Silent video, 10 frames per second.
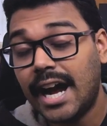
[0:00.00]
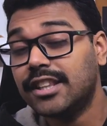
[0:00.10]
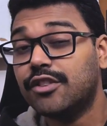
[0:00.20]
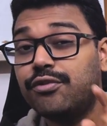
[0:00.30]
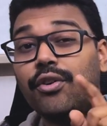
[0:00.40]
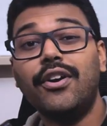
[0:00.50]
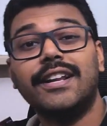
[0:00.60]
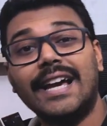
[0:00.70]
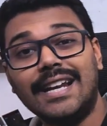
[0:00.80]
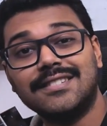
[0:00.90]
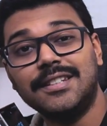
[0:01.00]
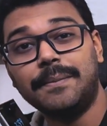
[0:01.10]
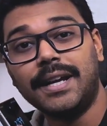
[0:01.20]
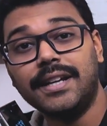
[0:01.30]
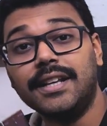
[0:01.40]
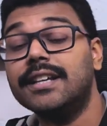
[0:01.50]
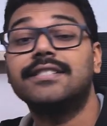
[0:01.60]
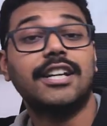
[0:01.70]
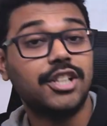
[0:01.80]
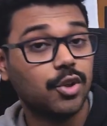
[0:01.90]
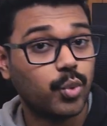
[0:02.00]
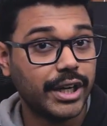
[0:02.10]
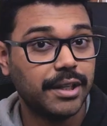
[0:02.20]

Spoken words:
And that for Galaxy branding is actually quite